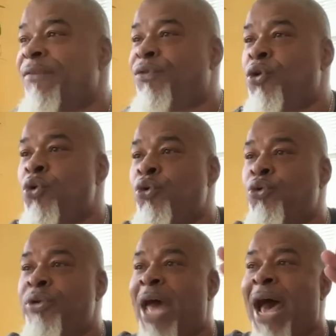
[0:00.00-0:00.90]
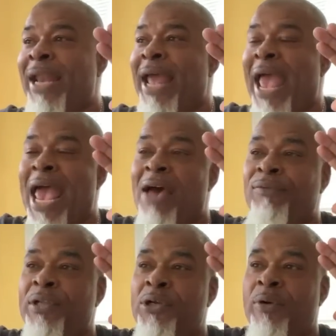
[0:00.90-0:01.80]
if you do not
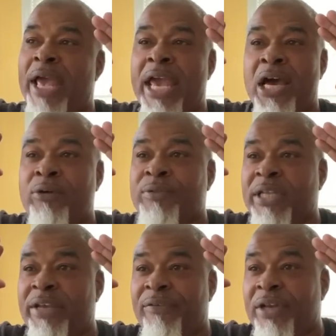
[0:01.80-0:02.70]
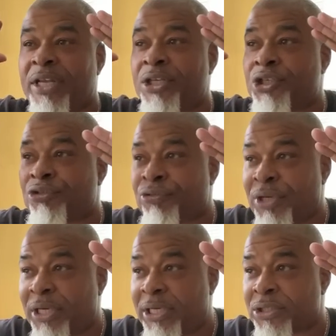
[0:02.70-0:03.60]
have little elves living in
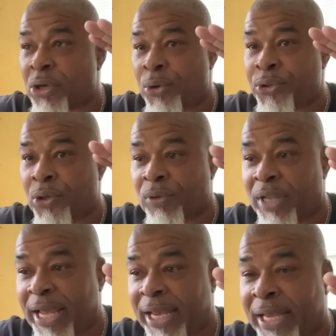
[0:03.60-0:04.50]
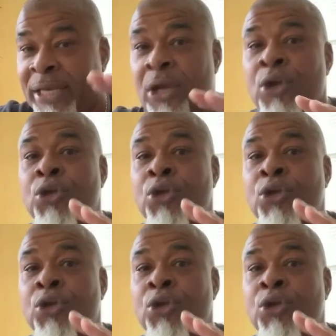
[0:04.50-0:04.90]
trees on your land,